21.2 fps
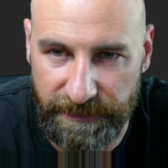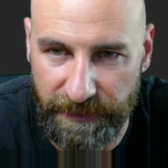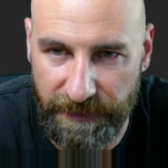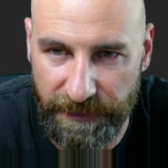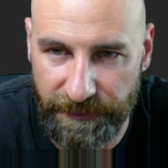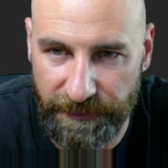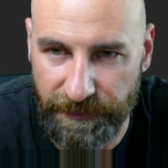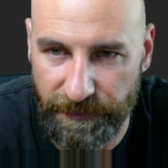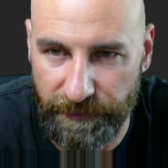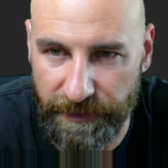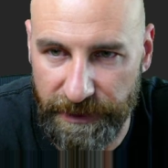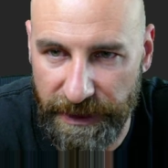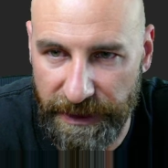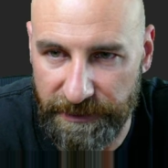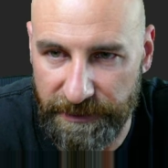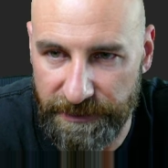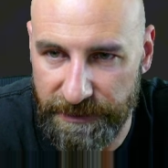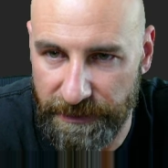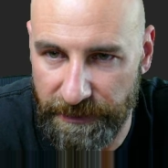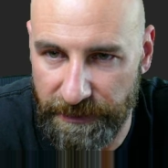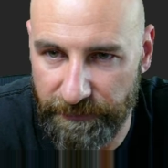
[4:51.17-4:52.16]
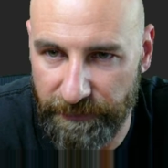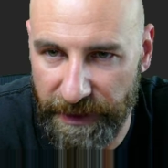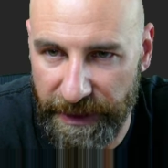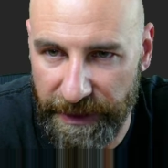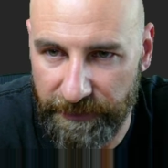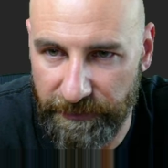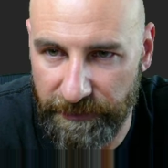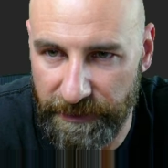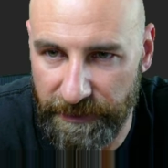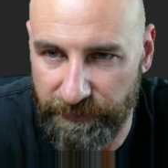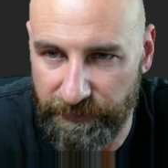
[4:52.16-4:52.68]
There are 3 layers in the
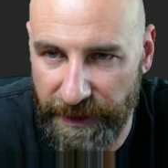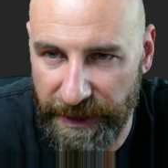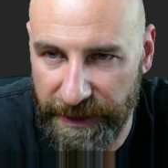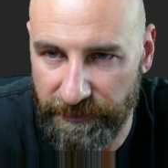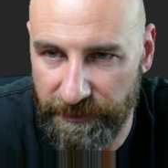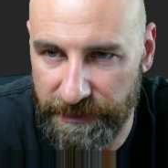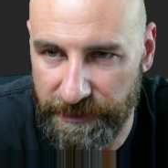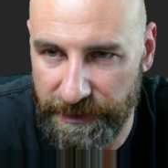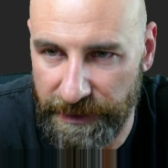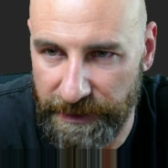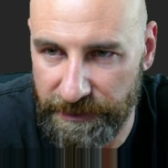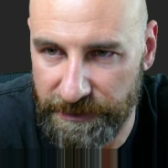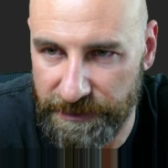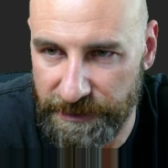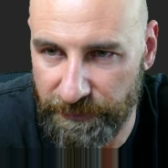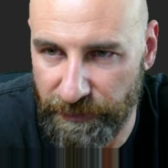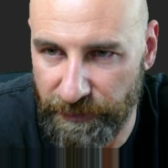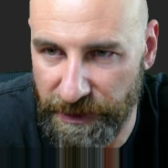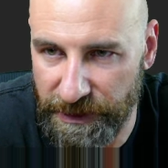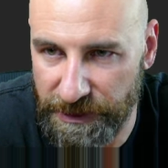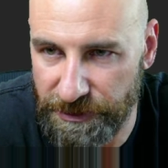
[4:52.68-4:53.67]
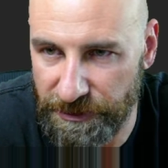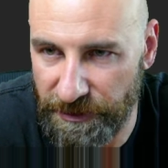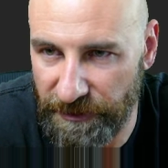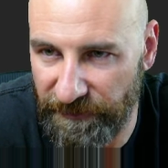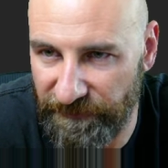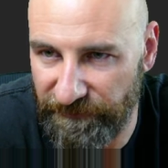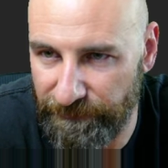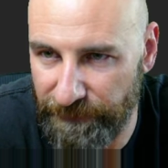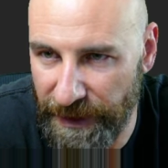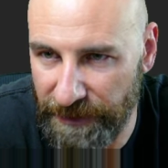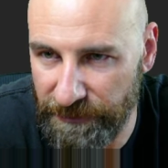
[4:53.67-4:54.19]
background. Background layer is a picture
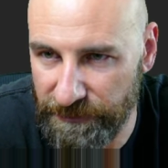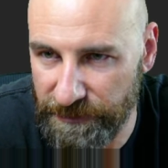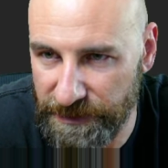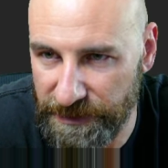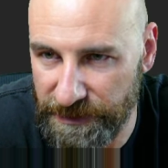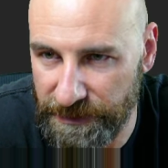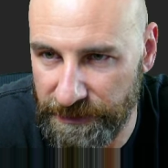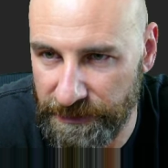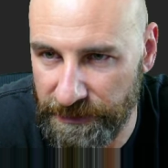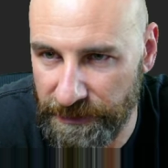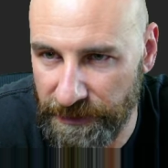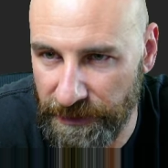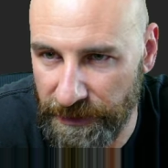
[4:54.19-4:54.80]
of a mountain.